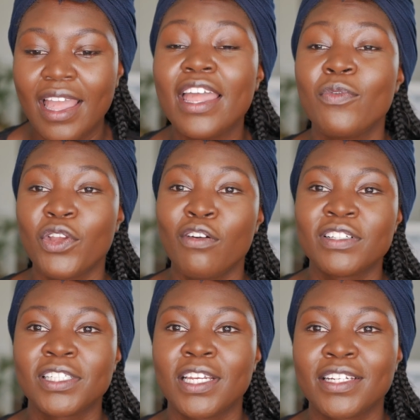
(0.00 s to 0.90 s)
and we
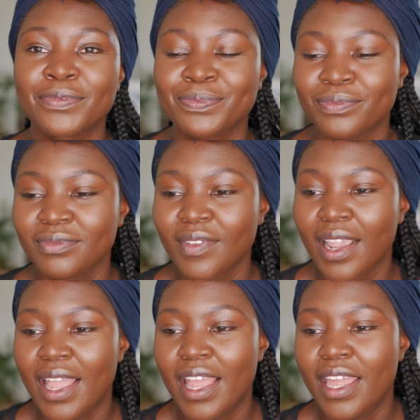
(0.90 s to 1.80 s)
overshared.
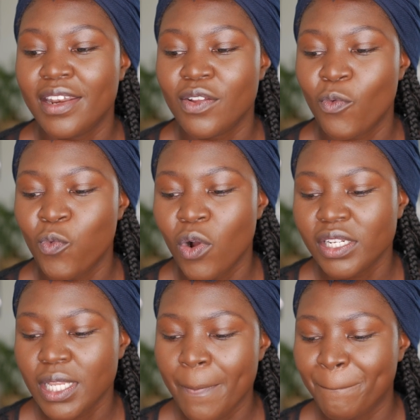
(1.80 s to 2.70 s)
And
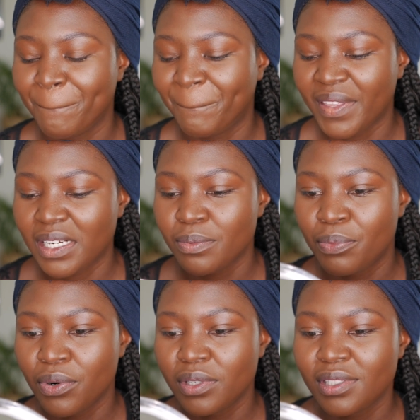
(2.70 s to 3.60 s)
what that
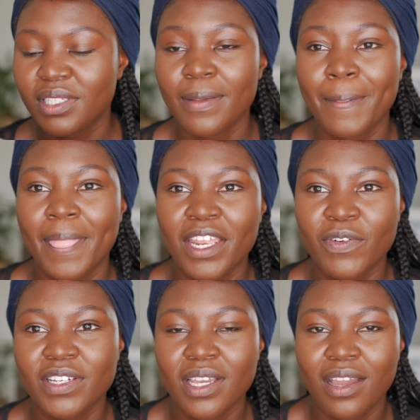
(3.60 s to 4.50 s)
brought in
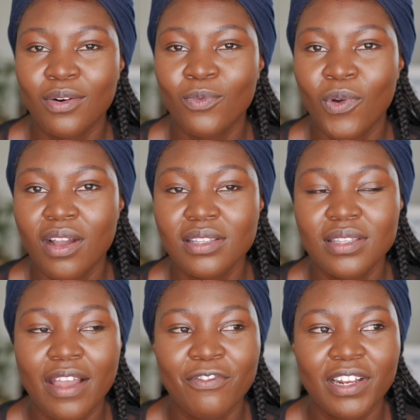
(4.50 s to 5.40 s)
return
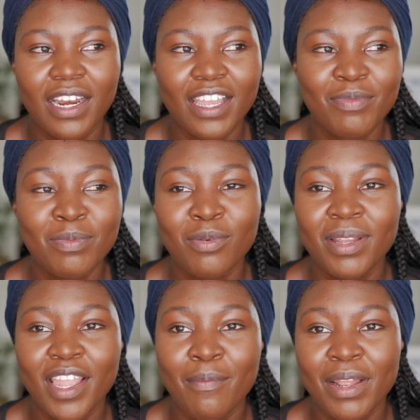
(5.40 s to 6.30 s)
was I felt like people
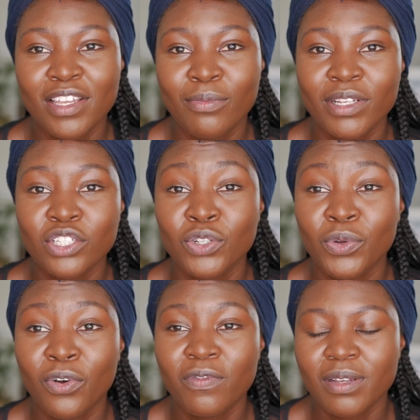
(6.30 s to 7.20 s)
became a little bit too
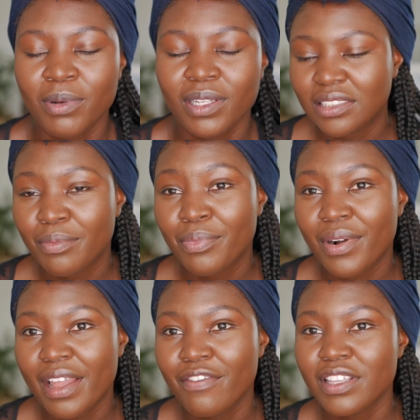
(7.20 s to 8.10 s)
comfortable.
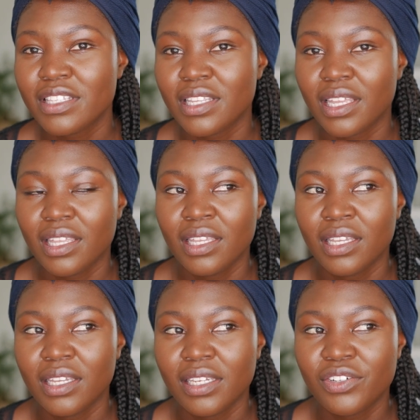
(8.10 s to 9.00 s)
Privacy,
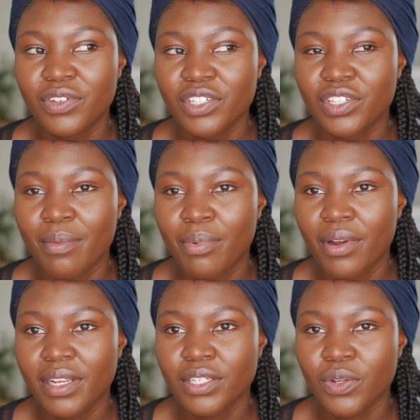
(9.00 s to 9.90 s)
it reached a
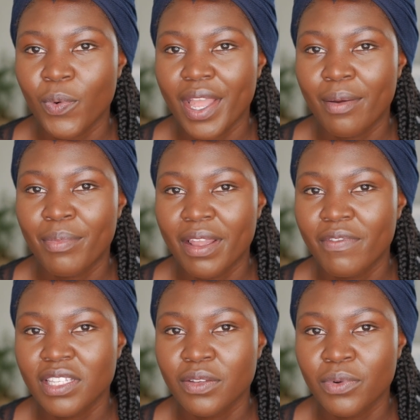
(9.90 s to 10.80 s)
point where
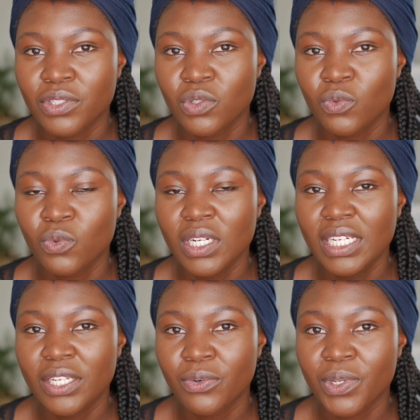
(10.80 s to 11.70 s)
privacy was
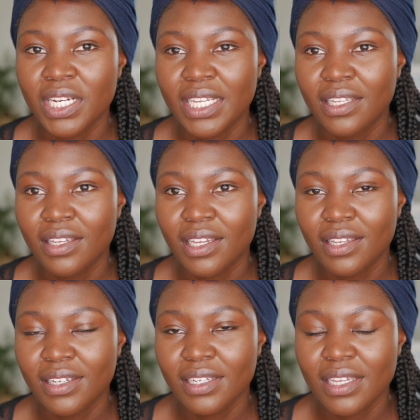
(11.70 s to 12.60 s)
really, really
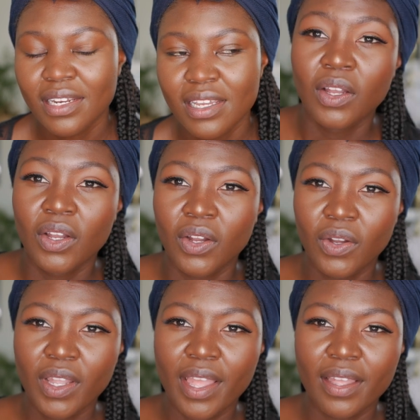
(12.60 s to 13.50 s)
needed.
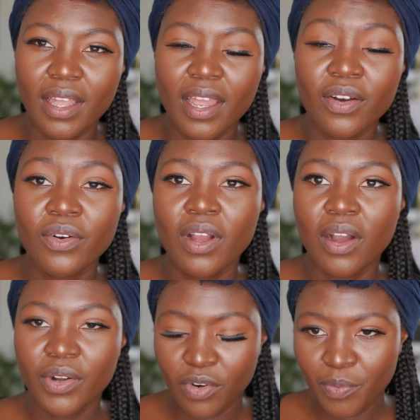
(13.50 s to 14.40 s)
Okay, I don't know
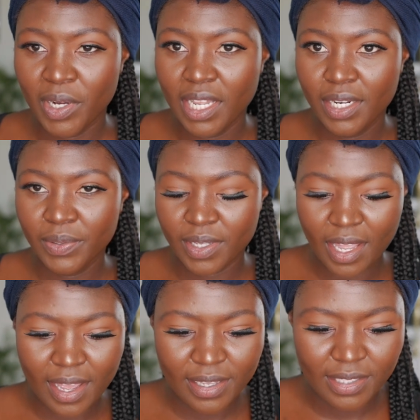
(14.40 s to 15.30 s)
how normal I look,
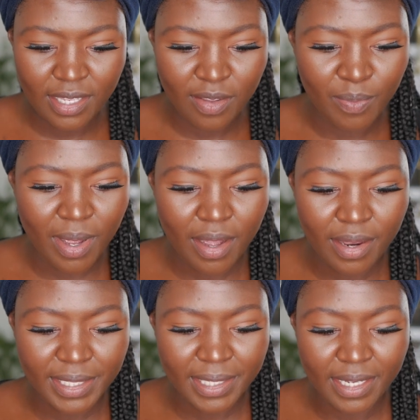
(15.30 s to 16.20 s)
guys,
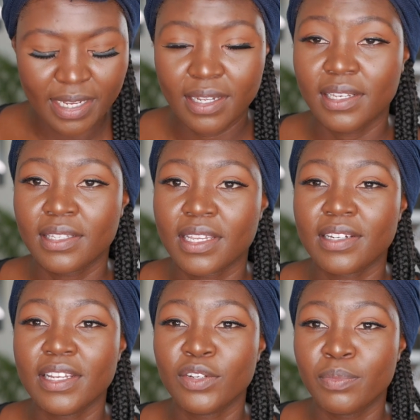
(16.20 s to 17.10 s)
but at least I
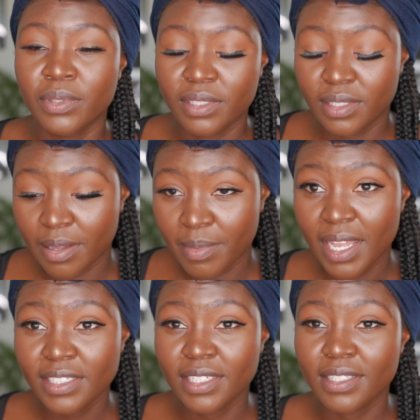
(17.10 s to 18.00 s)
tried to put some
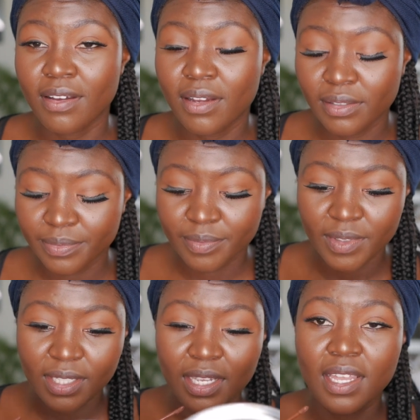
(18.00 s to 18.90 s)
lashes on,
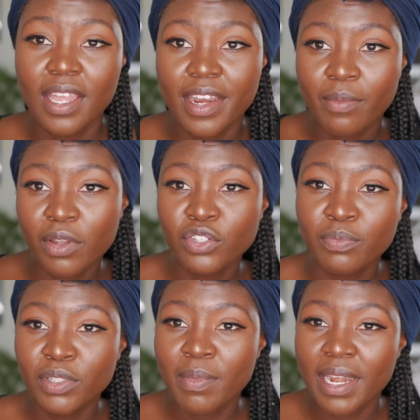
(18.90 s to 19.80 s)
and I'm going to
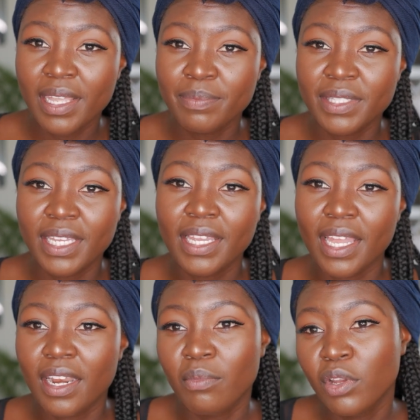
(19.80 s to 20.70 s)
put my
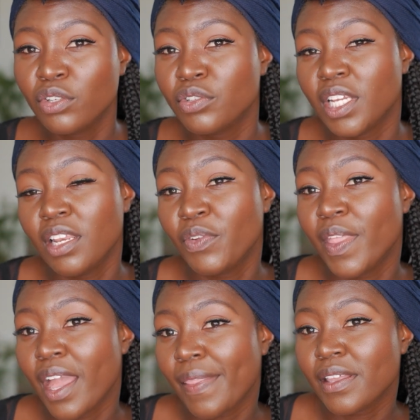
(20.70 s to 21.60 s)
lipstick, and I'm going to tell you
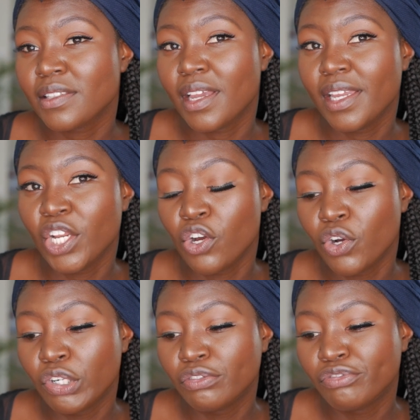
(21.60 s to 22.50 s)
the other side
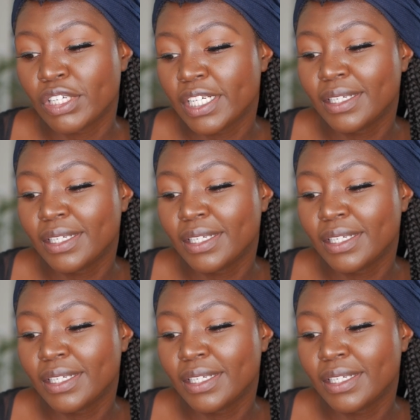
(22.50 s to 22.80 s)
of